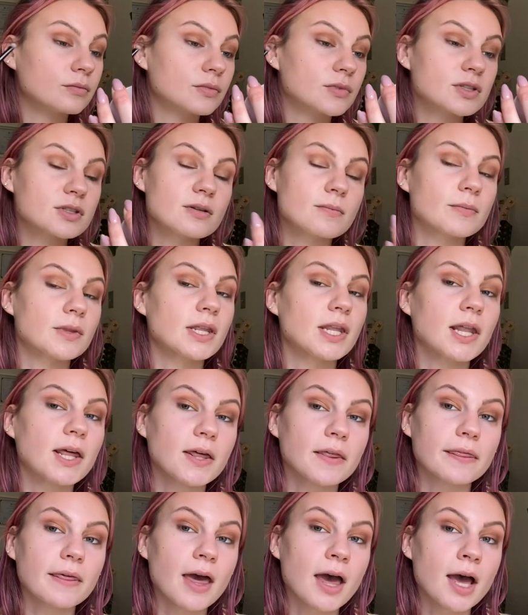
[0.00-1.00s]
Something
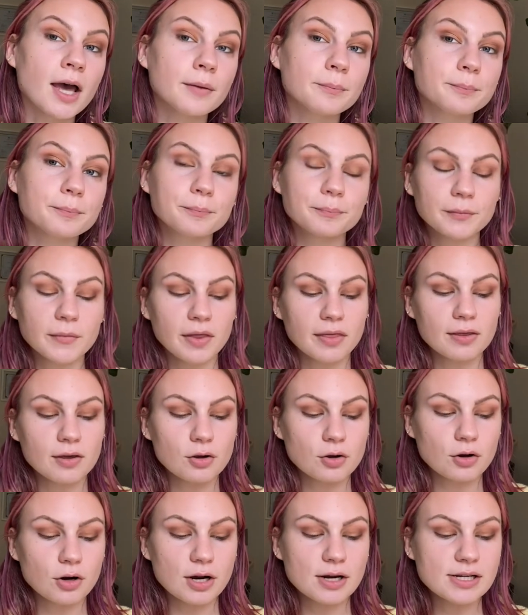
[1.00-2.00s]
like that, nothing
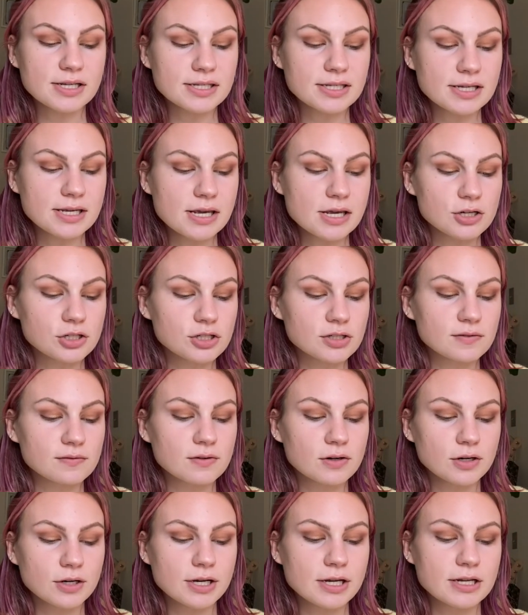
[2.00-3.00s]
crazy, just
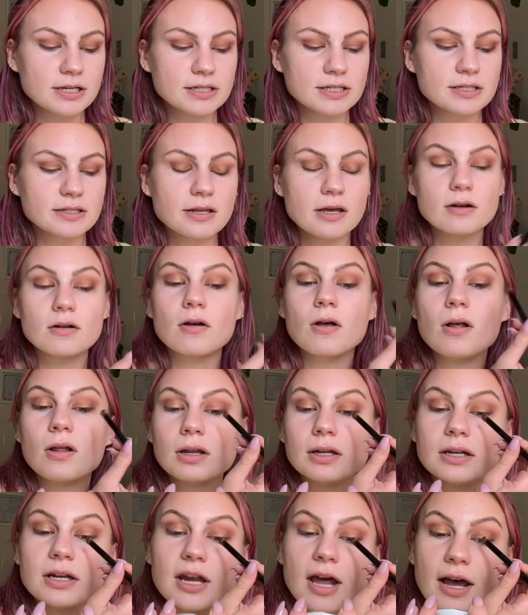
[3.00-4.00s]
very
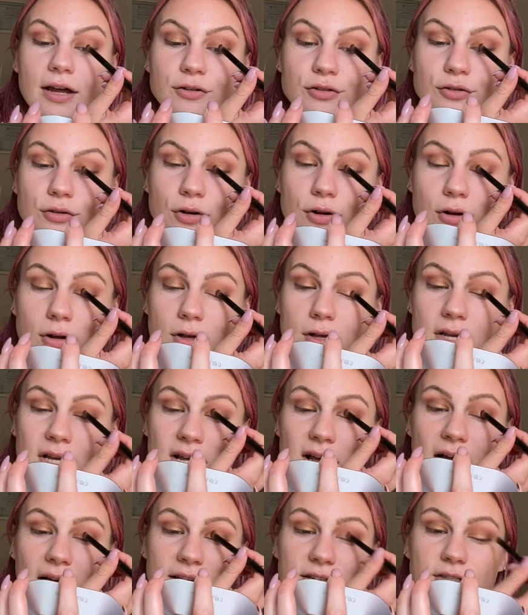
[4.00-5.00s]
subtle, natural.
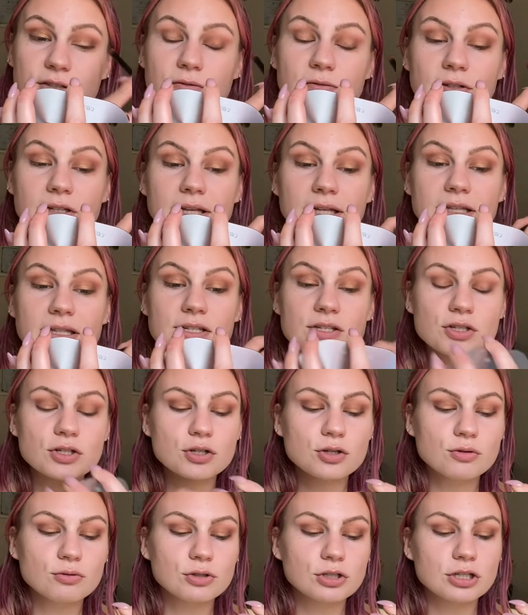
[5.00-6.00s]
I do feel like these
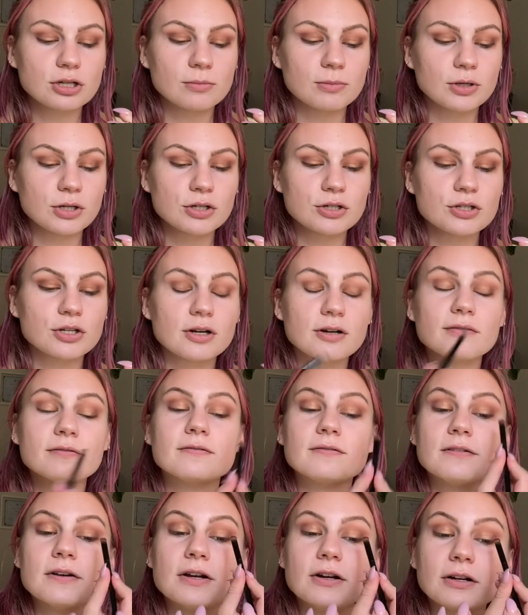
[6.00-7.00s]
two shimmers are
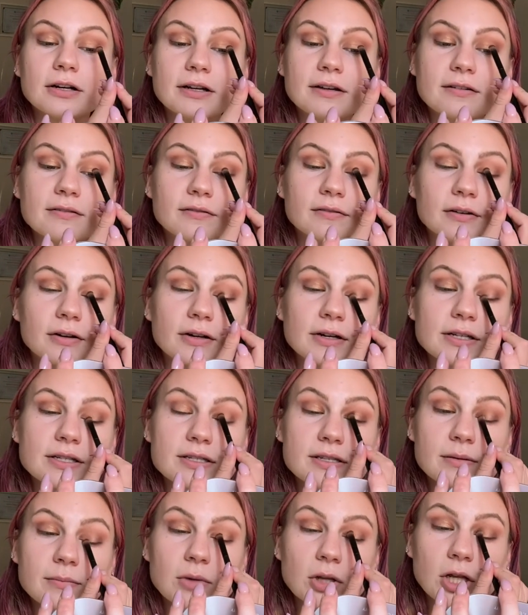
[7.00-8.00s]
very, very
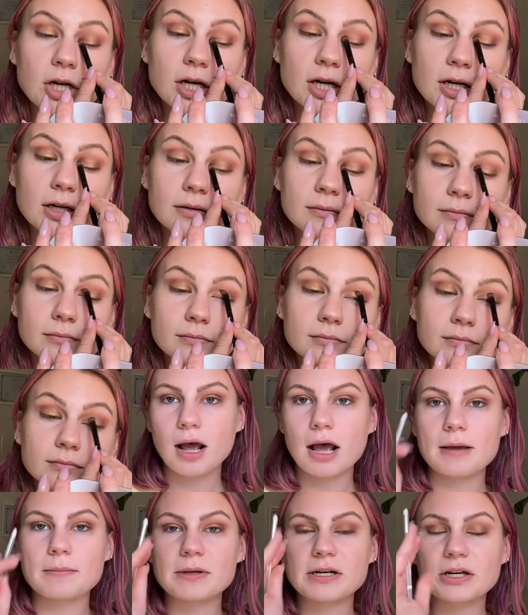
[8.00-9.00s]
similar.
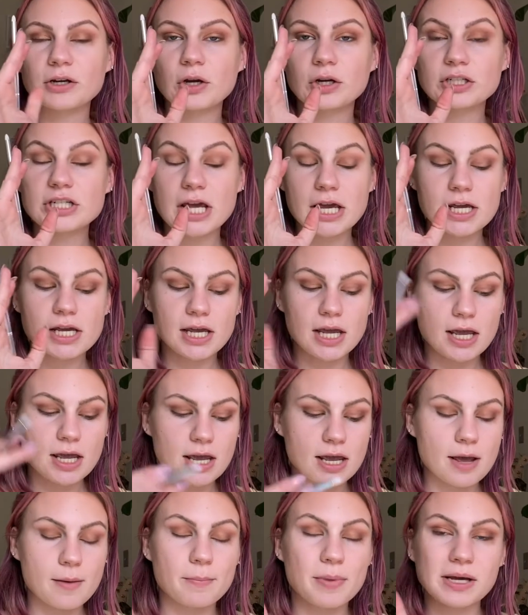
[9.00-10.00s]
I'm gonna take
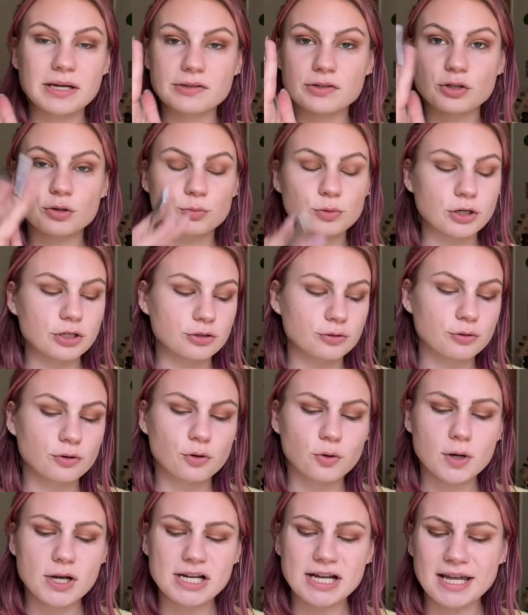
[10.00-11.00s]
a pencil brush real
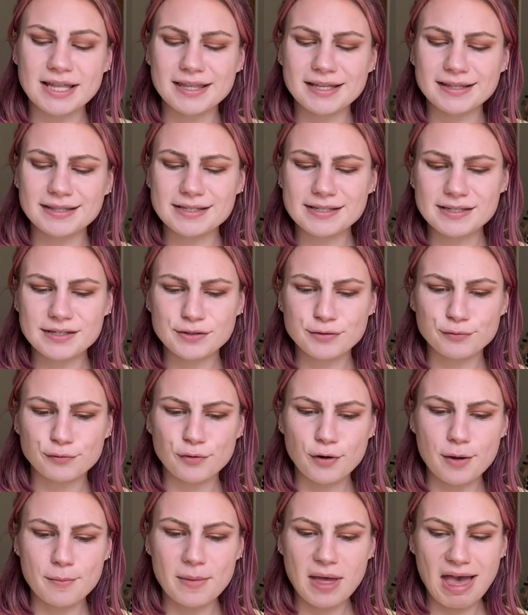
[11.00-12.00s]
quick. I think this is
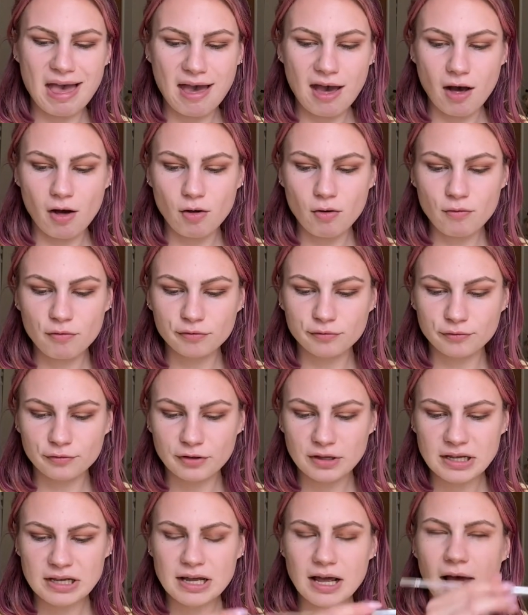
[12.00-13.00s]
from e.l.f.
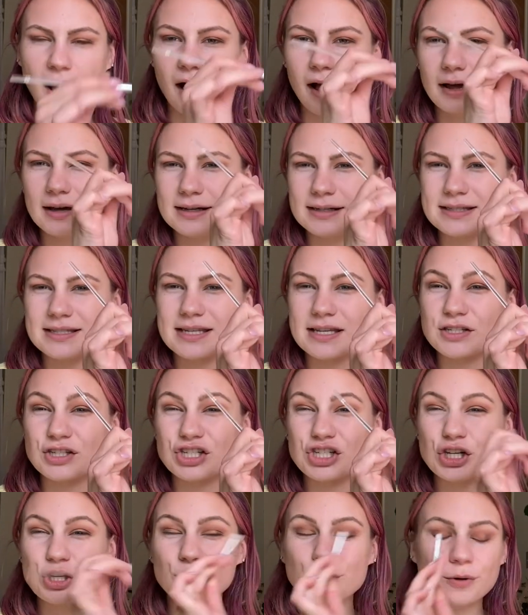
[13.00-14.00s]
Uh, it says
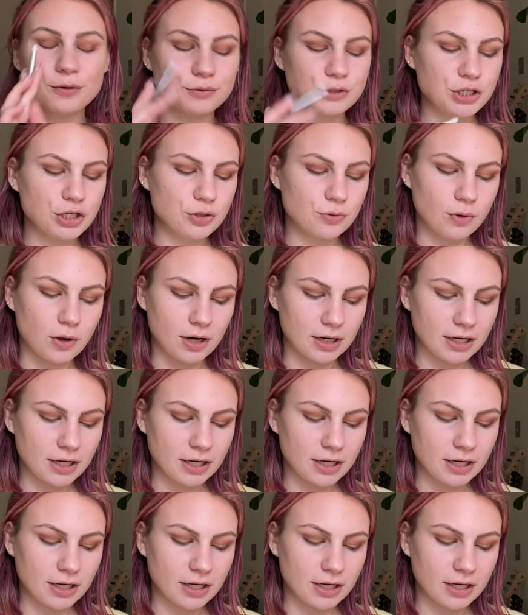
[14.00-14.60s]
202 on